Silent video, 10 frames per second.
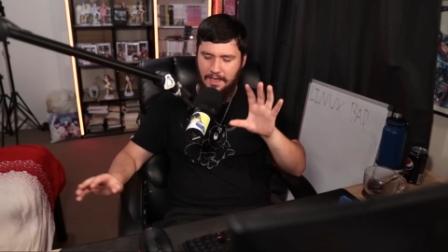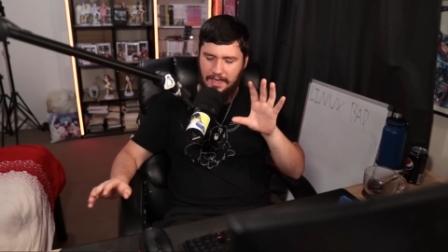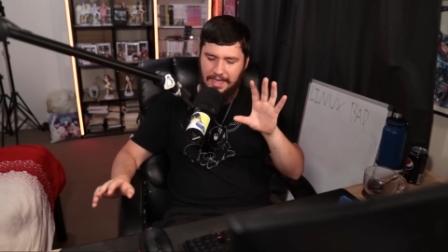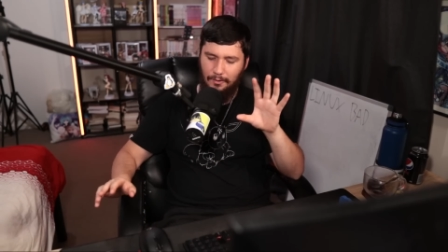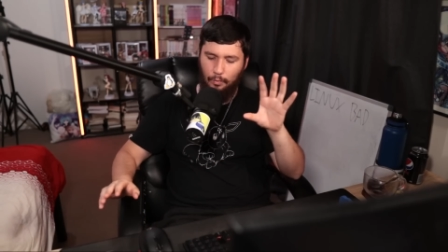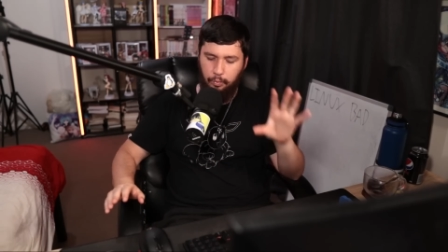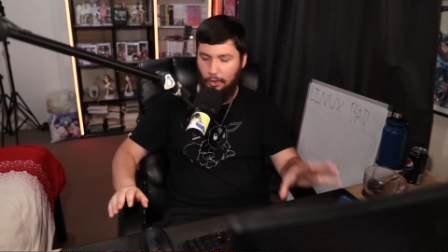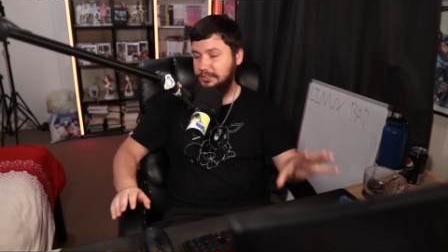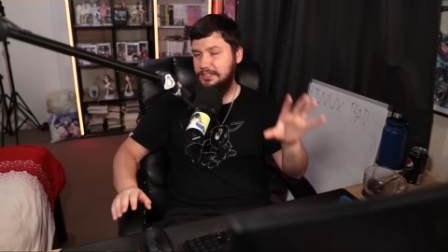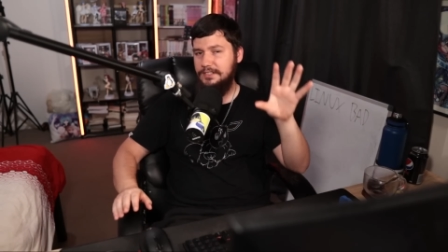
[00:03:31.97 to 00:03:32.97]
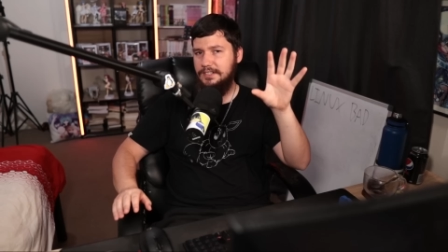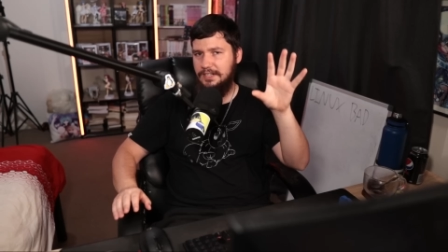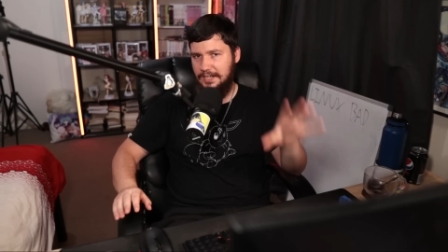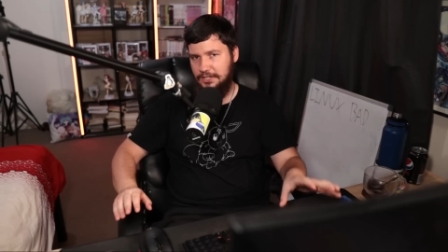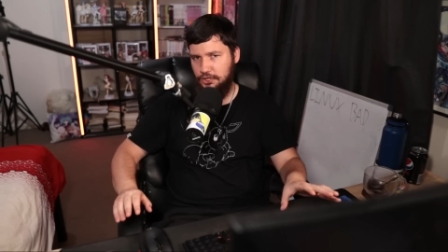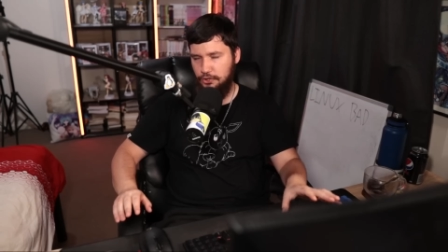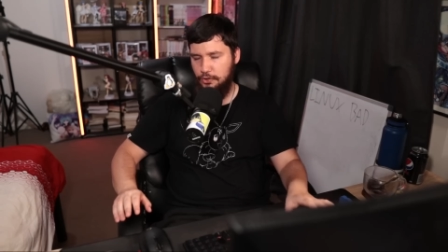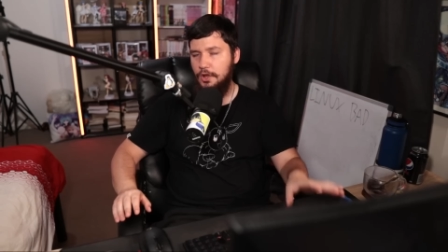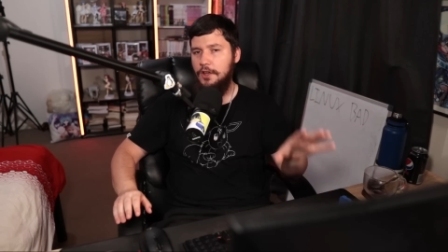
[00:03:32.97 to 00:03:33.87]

It wasn't an issue